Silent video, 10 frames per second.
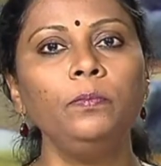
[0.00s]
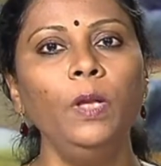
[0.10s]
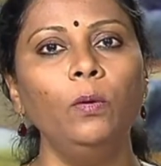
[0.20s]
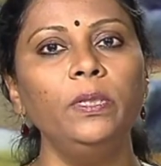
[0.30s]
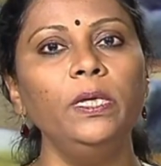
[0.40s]

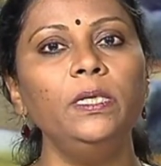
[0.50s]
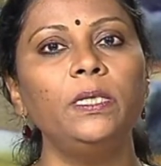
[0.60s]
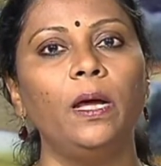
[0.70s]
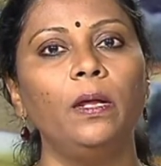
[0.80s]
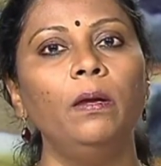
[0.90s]
Now, these
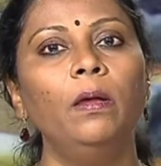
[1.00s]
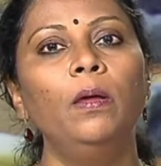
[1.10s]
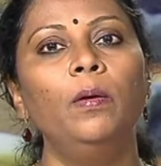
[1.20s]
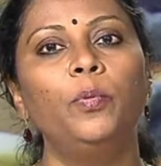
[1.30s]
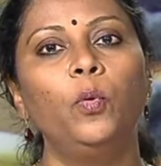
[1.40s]
are
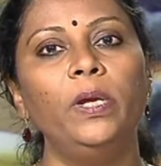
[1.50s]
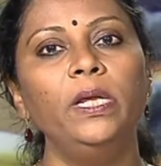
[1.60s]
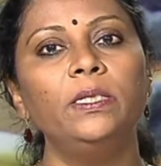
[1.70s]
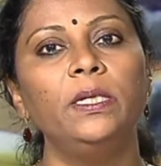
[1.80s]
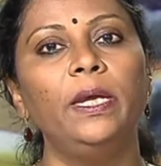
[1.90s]

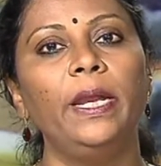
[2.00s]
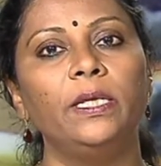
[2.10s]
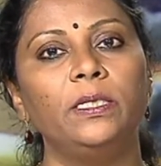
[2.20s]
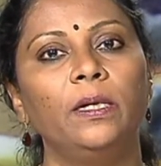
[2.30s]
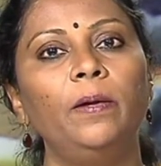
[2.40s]
proteins in
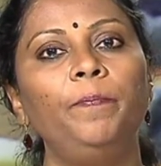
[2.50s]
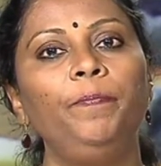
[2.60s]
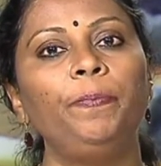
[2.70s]
nature,